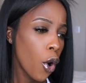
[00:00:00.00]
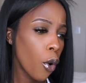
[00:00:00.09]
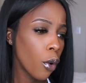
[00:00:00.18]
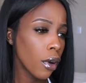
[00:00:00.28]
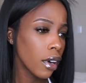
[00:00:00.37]

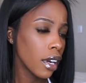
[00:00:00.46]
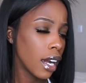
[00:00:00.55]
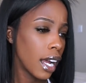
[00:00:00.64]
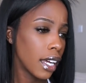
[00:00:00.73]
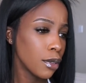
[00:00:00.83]
or
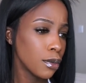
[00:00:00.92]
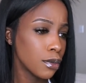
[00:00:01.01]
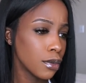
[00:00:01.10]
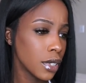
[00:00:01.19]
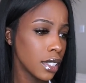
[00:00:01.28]
I
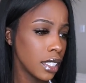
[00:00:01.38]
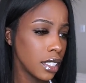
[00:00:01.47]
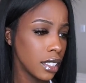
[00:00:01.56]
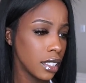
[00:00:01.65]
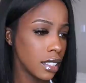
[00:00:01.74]
don't
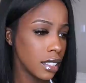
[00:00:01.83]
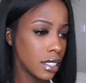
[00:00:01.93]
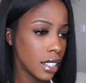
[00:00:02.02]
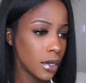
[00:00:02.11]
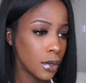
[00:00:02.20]
really
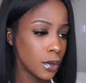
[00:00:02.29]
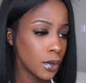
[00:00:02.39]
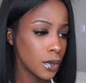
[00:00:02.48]
know,